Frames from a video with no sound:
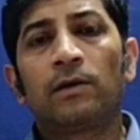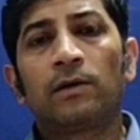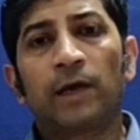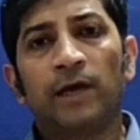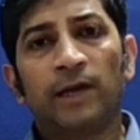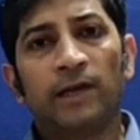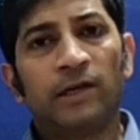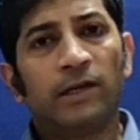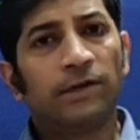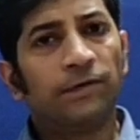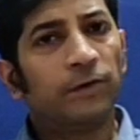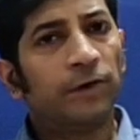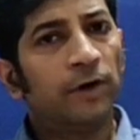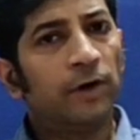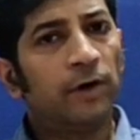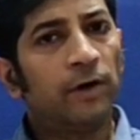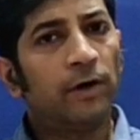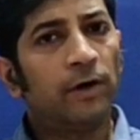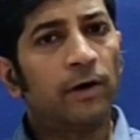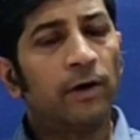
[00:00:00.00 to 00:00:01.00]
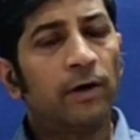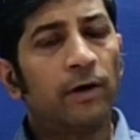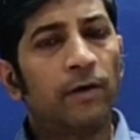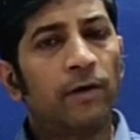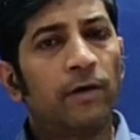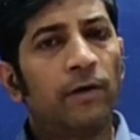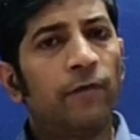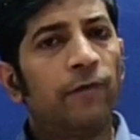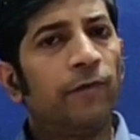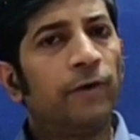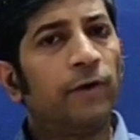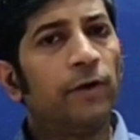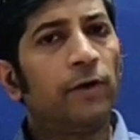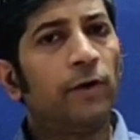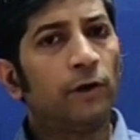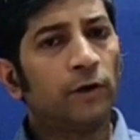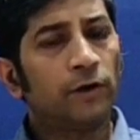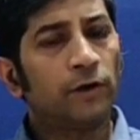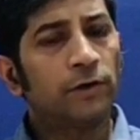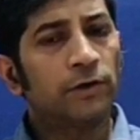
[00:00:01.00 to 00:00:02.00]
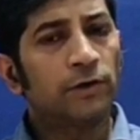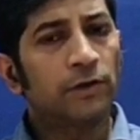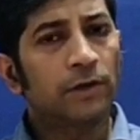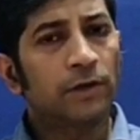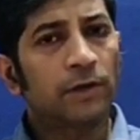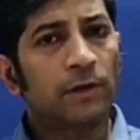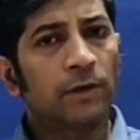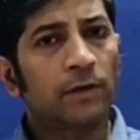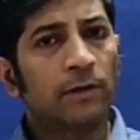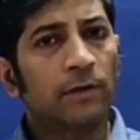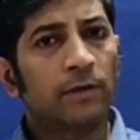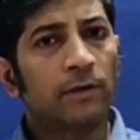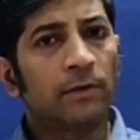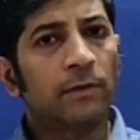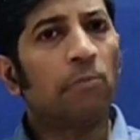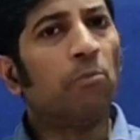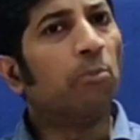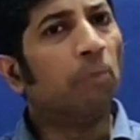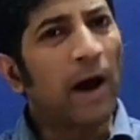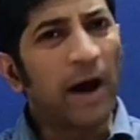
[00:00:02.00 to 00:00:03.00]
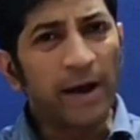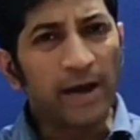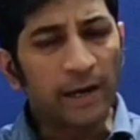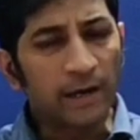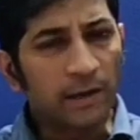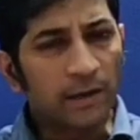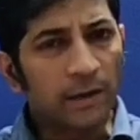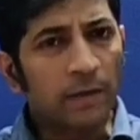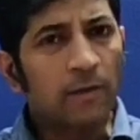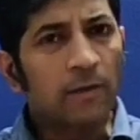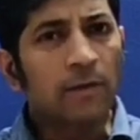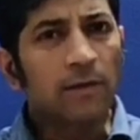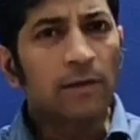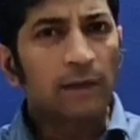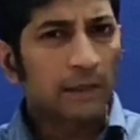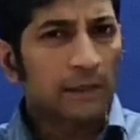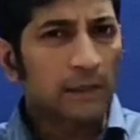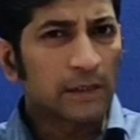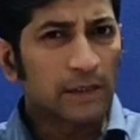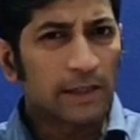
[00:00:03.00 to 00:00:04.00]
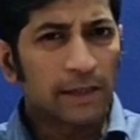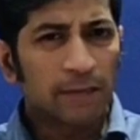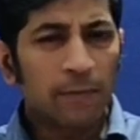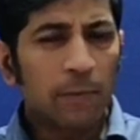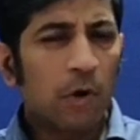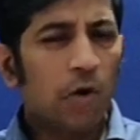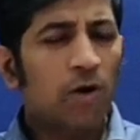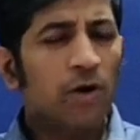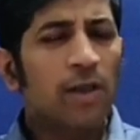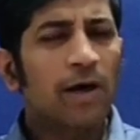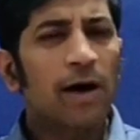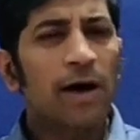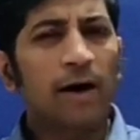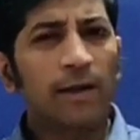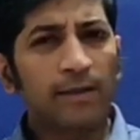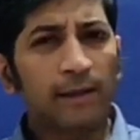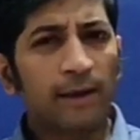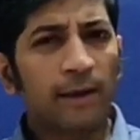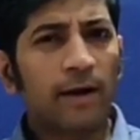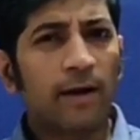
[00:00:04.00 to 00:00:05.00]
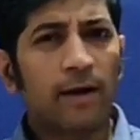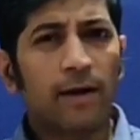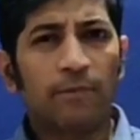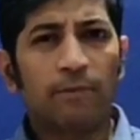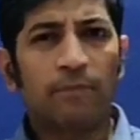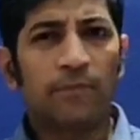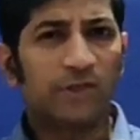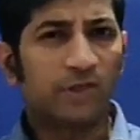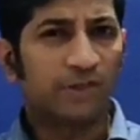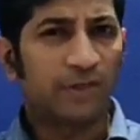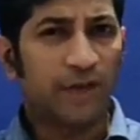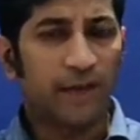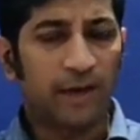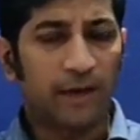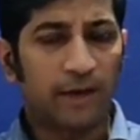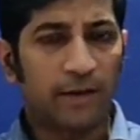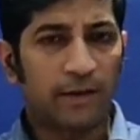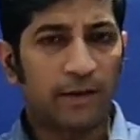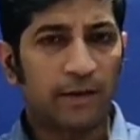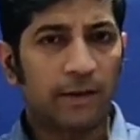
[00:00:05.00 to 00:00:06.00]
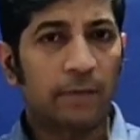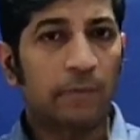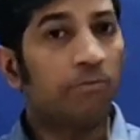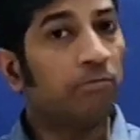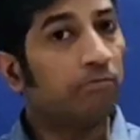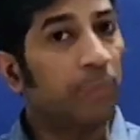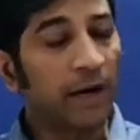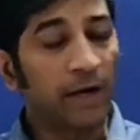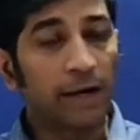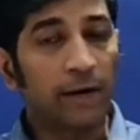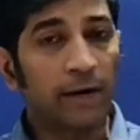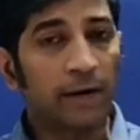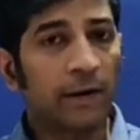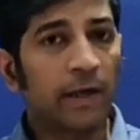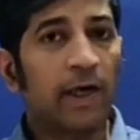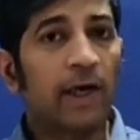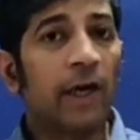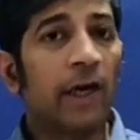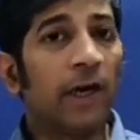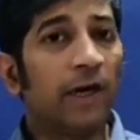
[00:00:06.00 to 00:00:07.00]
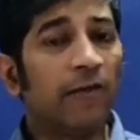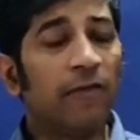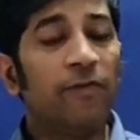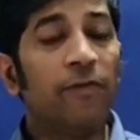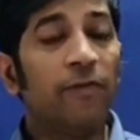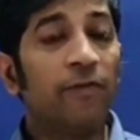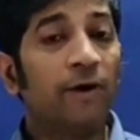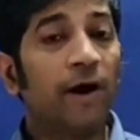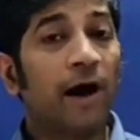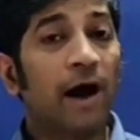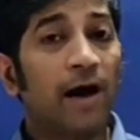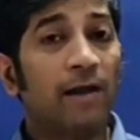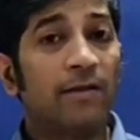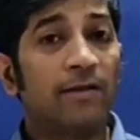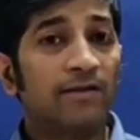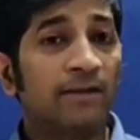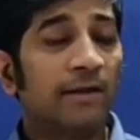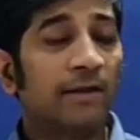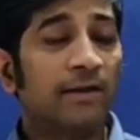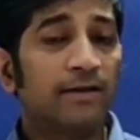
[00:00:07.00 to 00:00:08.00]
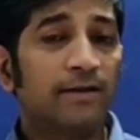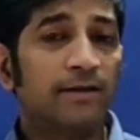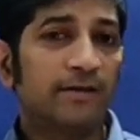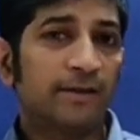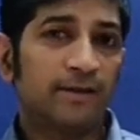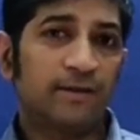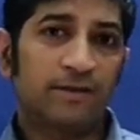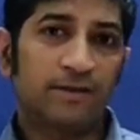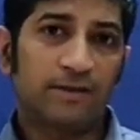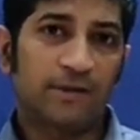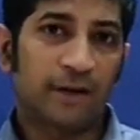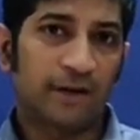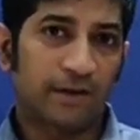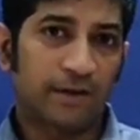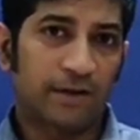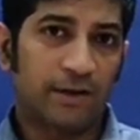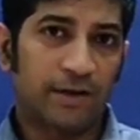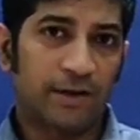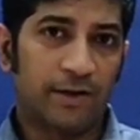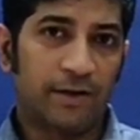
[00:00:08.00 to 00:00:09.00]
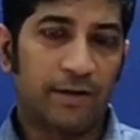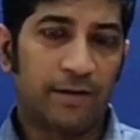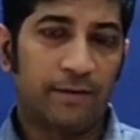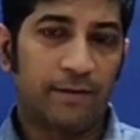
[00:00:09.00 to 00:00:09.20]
the interviewer will not mind some or the other mistakes. But if your answer is structured